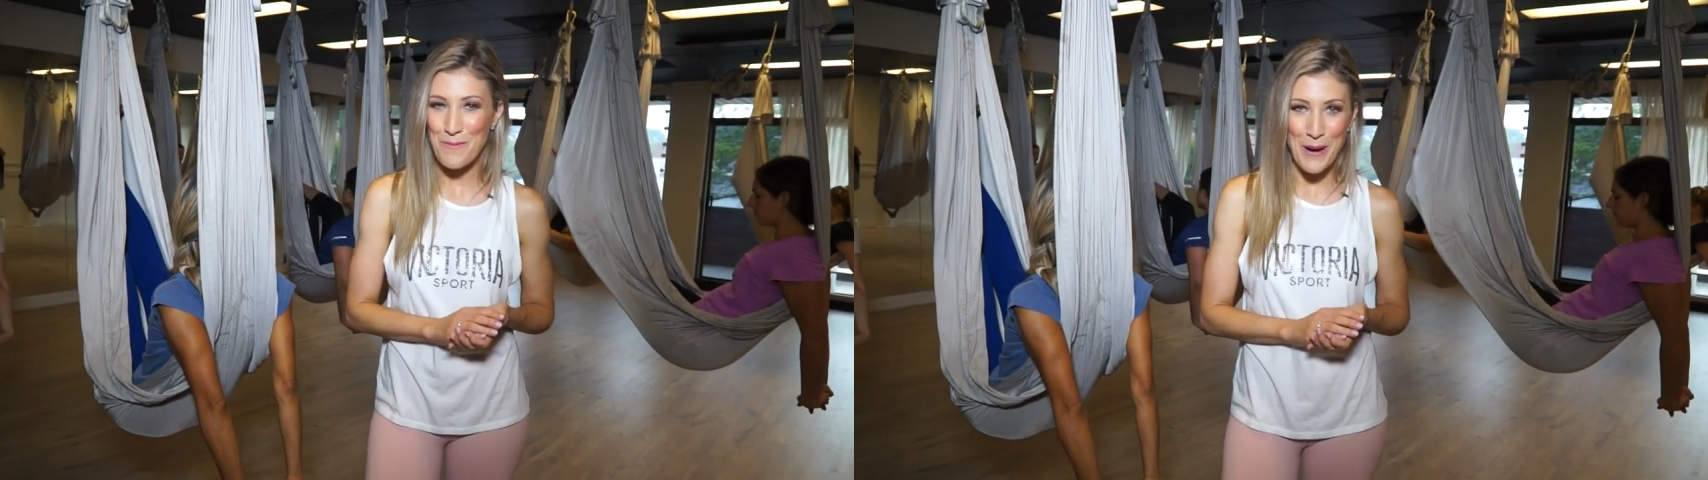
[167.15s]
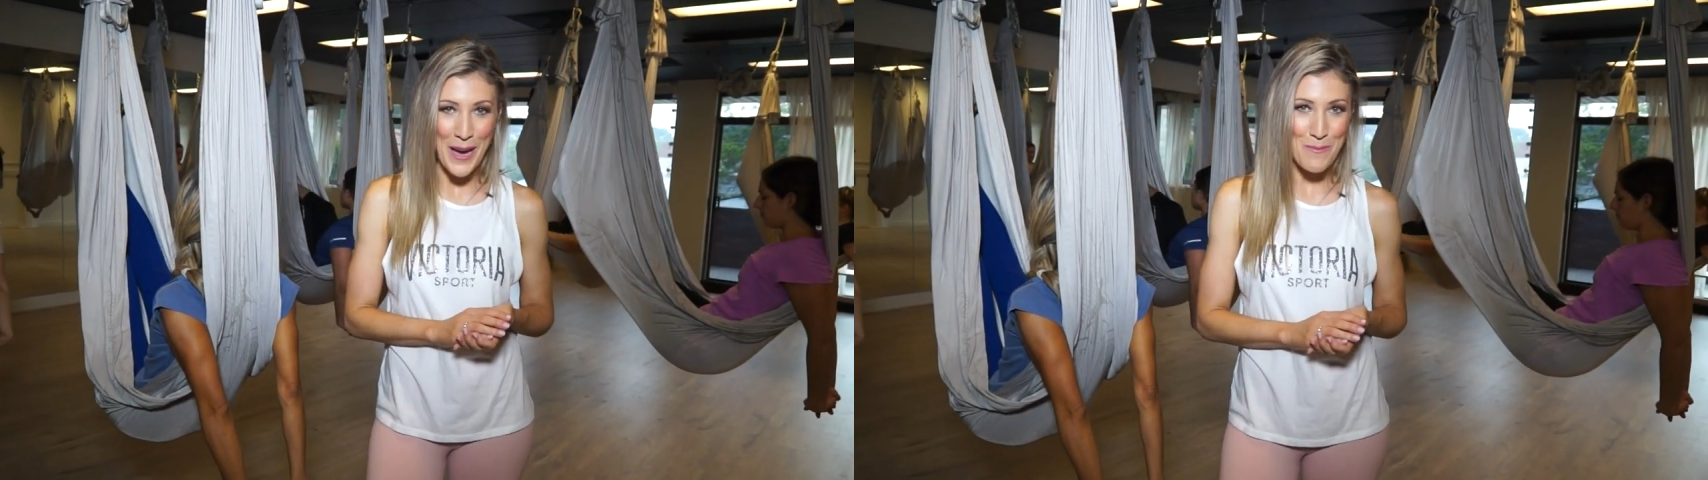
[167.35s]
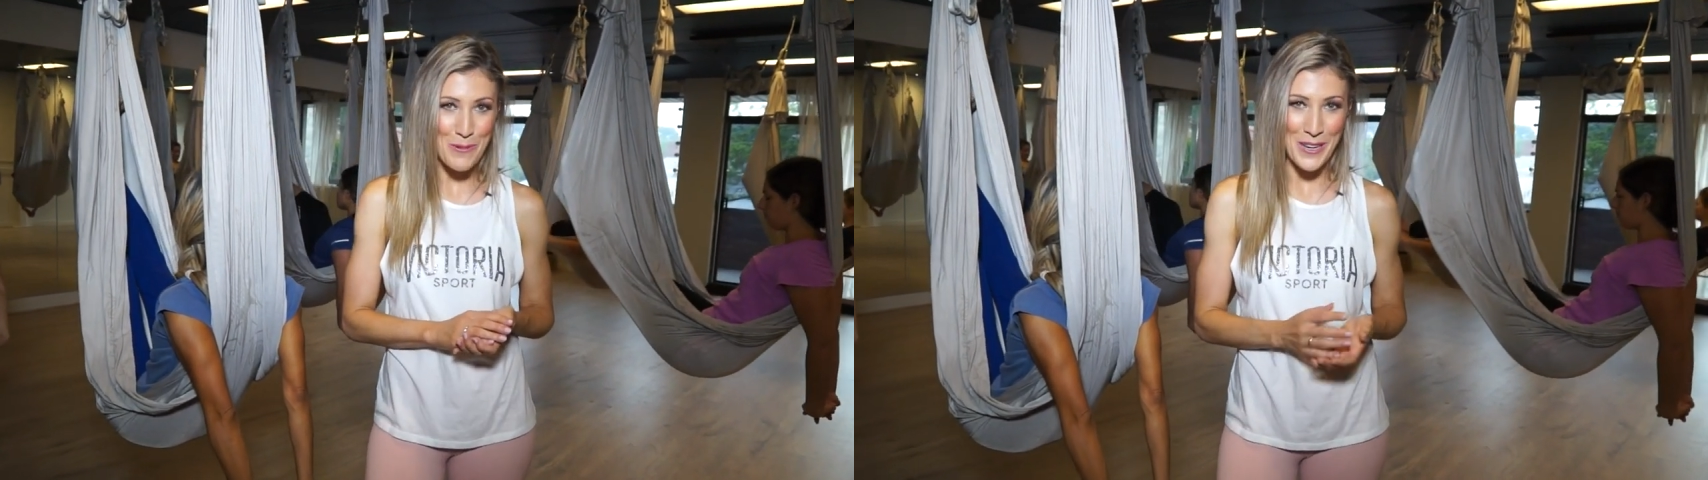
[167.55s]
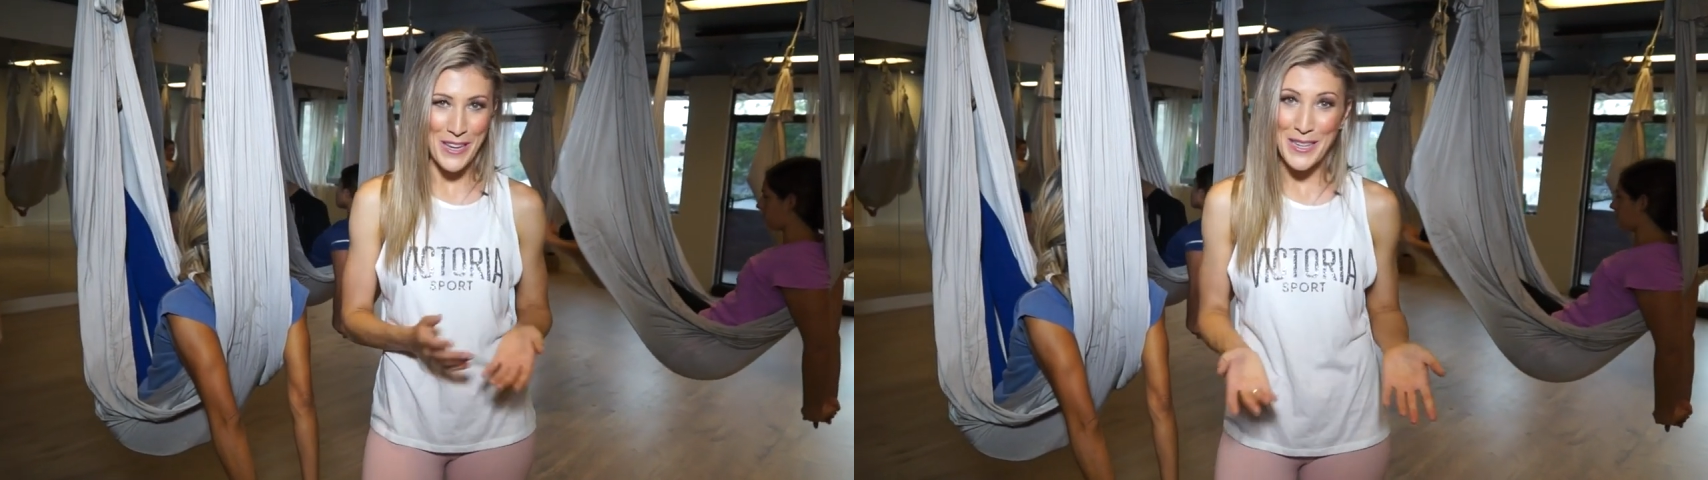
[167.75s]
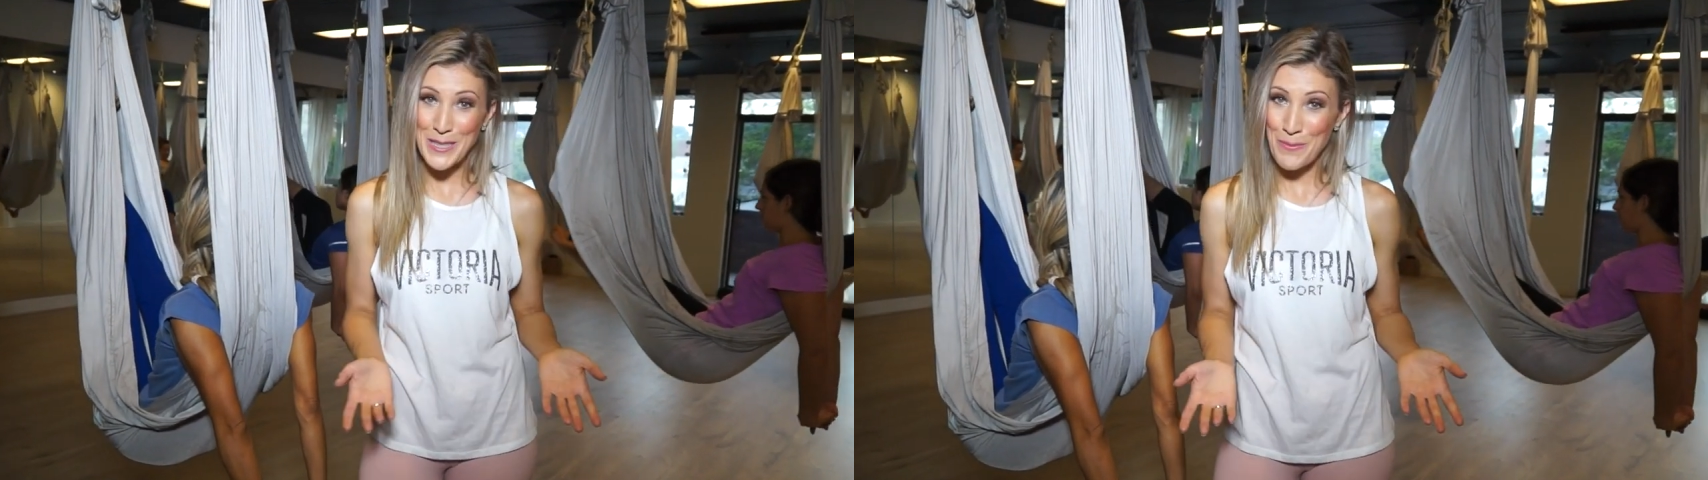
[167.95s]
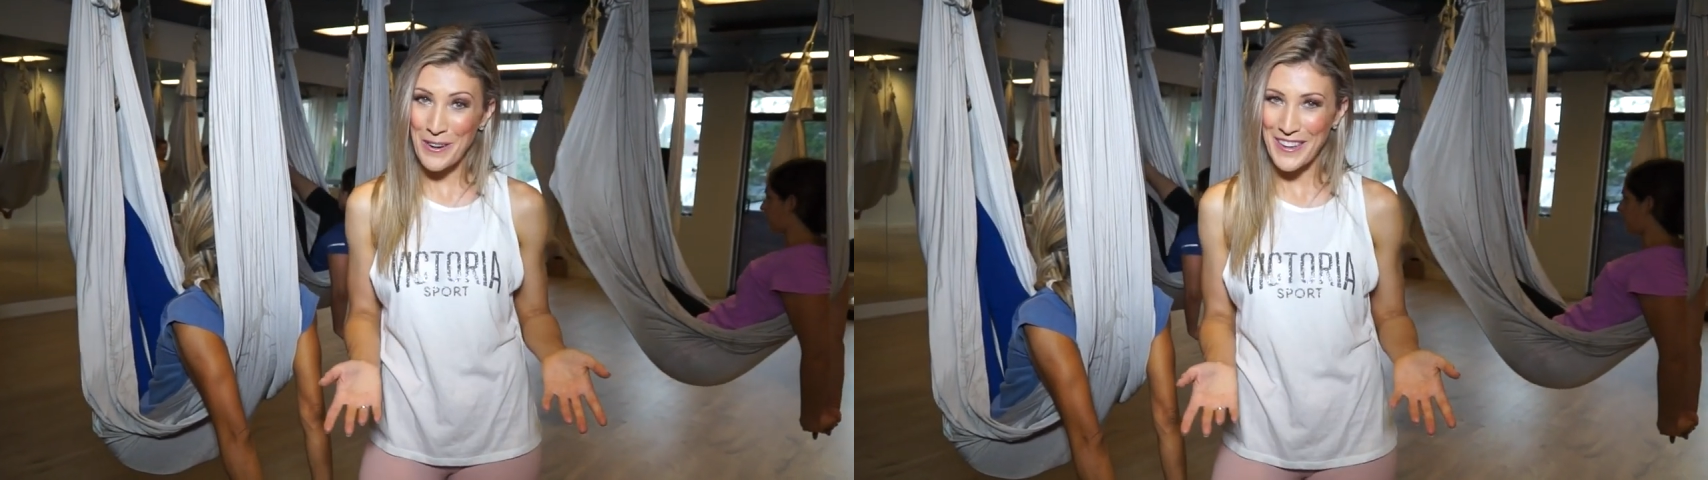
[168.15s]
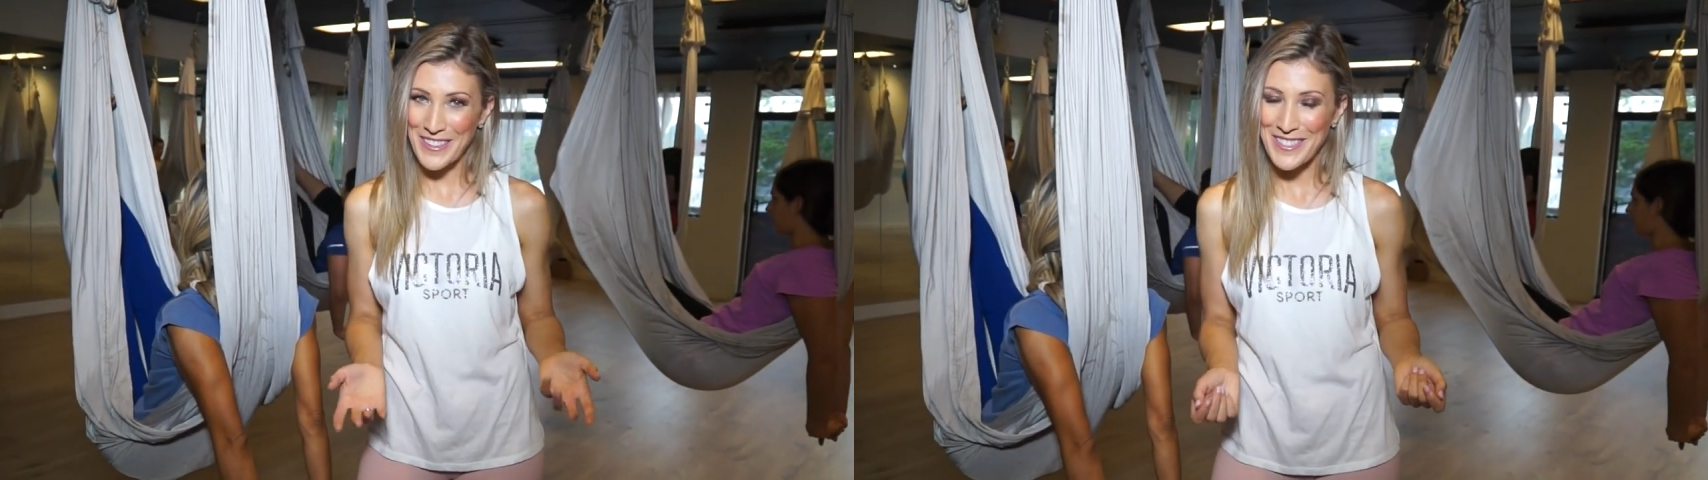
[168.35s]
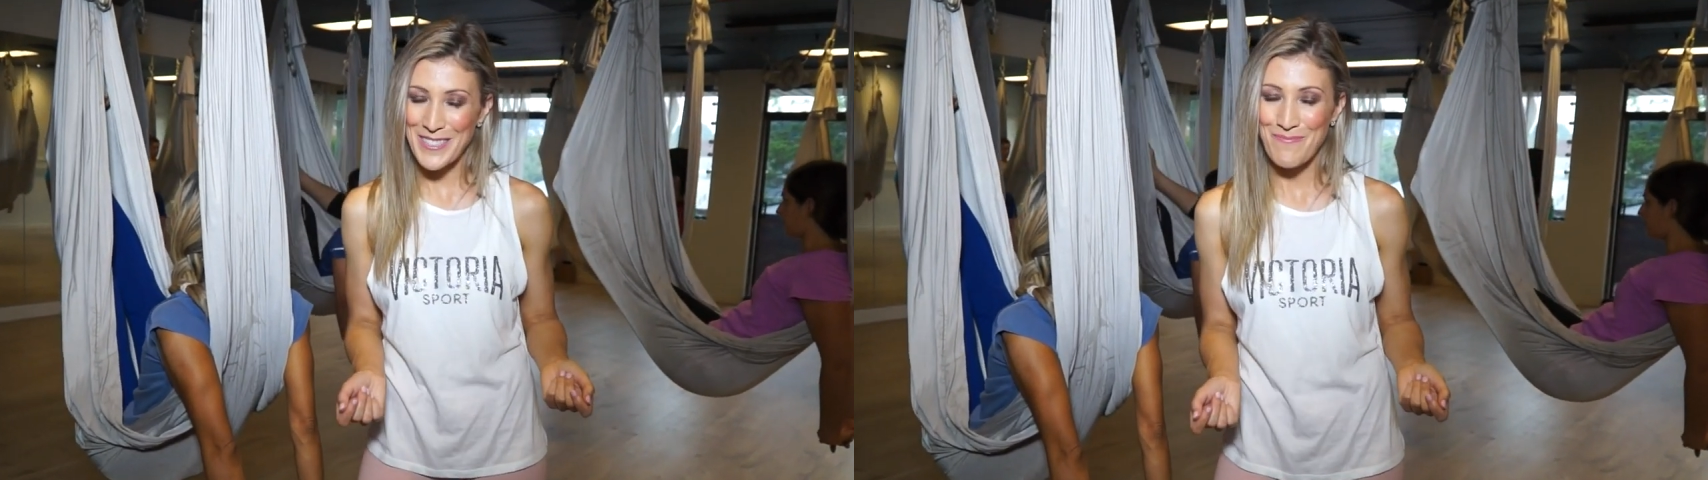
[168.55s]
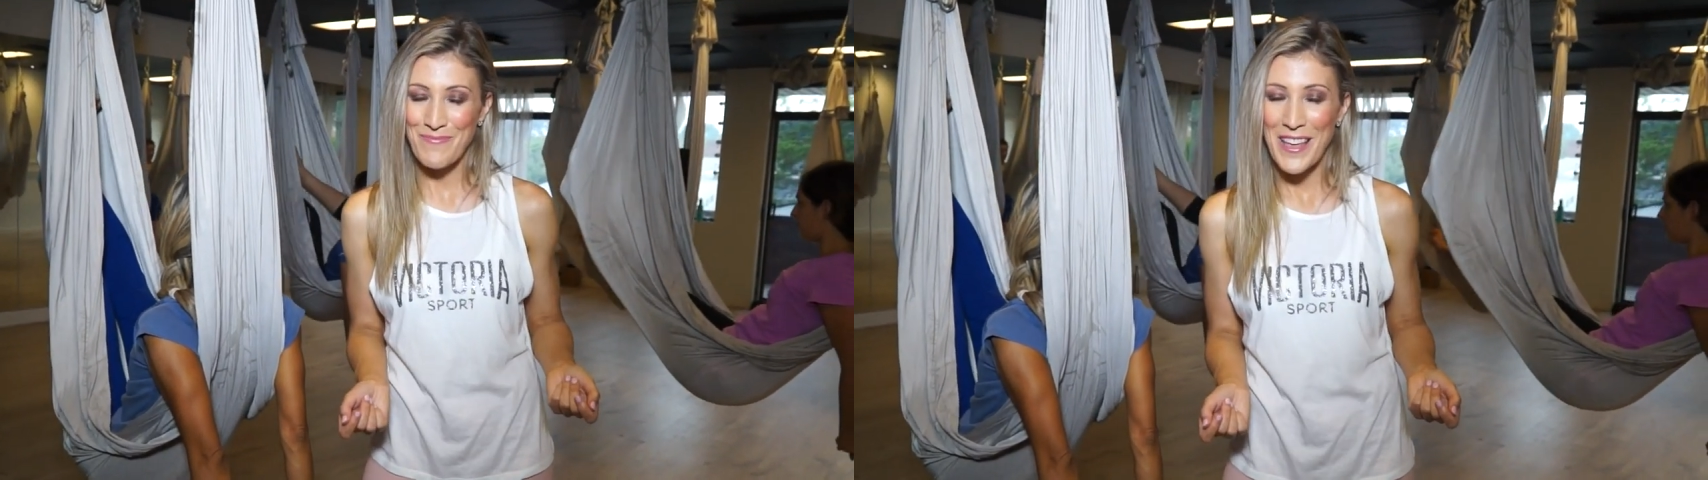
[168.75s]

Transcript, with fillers: mind-body experience.